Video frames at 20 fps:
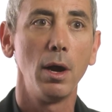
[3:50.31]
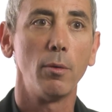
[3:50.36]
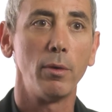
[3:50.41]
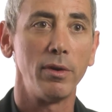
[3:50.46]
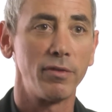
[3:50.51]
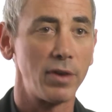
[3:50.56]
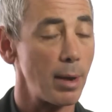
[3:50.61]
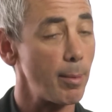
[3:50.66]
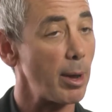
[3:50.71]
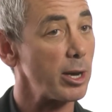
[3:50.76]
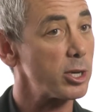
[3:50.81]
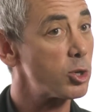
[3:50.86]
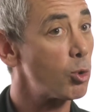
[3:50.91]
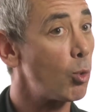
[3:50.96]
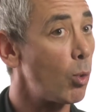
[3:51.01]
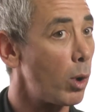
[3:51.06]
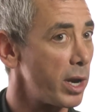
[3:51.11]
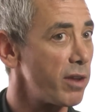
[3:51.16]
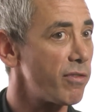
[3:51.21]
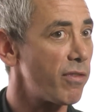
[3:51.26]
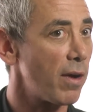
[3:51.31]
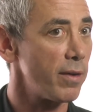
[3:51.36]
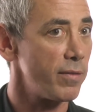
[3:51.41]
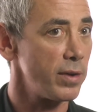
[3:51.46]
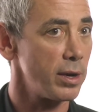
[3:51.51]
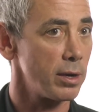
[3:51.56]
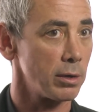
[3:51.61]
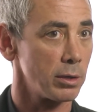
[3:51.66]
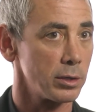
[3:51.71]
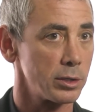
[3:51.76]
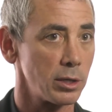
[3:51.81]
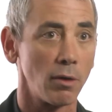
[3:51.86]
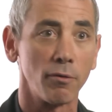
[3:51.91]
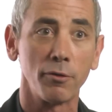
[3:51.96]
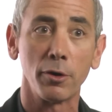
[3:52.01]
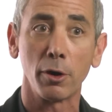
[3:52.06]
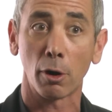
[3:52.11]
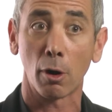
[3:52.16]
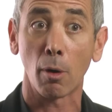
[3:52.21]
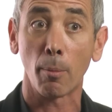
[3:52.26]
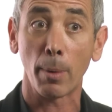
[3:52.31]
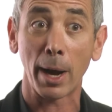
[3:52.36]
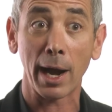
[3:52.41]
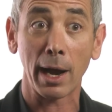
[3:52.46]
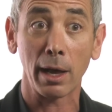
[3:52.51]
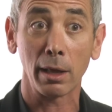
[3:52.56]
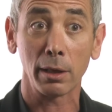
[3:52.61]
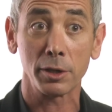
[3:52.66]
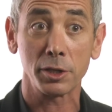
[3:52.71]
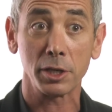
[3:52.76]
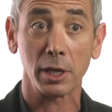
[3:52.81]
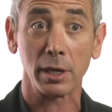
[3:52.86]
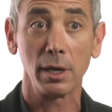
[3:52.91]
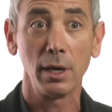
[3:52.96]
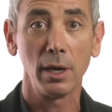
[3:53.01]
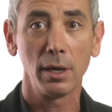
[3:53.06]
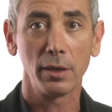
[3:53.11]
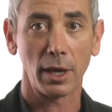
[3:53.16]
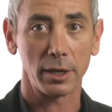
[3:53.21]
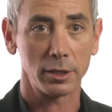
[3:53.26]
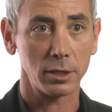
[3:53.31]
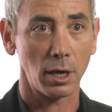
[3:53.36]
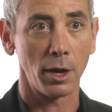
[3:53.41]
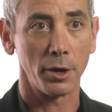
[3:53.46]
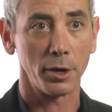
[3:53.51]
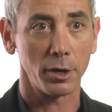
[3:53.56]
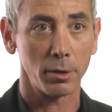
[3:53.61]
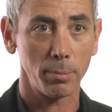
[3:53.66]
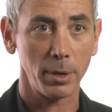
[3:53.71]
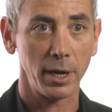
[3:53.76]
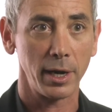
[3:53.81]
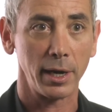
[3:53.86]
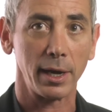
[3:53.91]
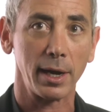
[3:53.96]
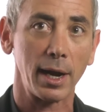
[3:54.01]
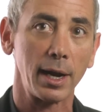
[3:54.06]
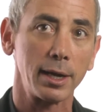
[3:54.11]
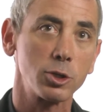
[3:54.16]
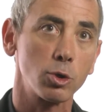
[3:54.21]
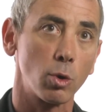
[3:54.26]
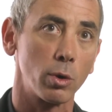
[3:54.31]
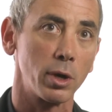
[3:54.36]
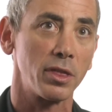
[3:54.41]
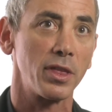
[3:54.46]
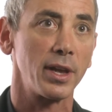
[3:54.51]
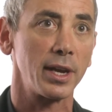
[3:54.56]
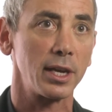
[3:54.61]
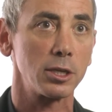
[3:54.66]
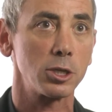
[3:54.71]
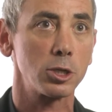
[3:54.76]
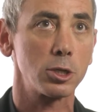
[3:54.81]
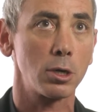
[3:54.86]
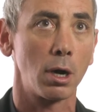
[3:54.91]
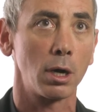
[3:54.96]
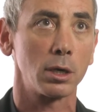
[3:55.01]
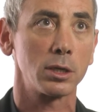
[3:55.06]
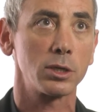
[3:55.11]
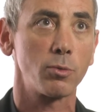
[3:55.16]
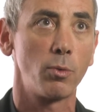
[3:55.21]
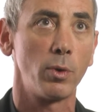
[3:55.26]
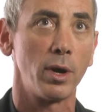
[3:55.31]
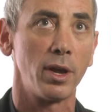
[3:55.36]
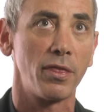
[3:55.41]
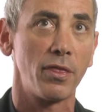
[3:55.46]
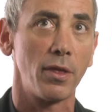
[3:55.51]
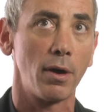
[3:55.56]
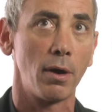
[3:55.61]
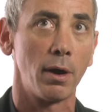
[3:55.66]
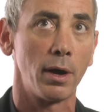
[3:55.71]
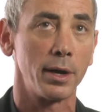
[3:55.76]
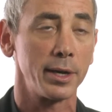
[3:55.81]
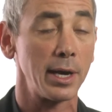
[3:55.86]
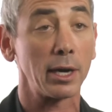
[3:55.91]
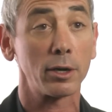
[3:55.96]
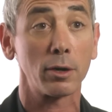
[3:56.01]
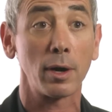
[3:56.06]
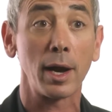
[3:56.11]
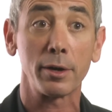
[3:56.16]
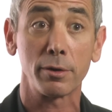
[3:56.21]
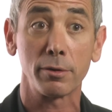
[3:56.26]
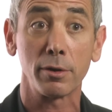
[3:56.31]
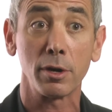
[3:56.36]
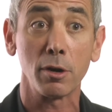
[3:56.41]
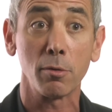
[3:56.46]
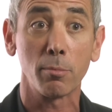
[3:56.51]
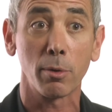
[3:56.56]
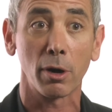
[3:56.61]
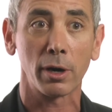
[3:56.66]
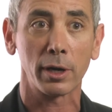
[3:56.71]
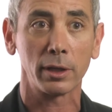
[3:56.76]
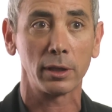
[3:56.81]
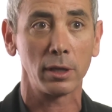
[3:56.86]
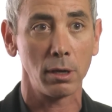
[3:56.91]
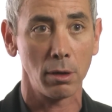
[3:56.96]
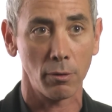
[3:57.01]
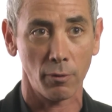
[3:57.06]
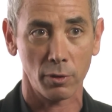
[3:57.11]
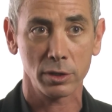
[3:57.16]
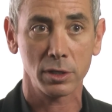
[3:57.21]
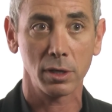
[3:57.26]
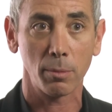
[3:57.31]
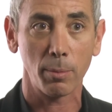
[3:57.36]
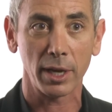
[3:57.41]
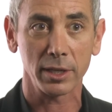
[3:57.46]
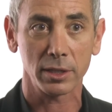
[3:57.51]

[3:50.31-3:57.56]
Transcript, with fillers: We've got about 25 years of neurobiology that's underpinning it. I sort of think it starts with uh, Dr. Andrew Newberg at the University of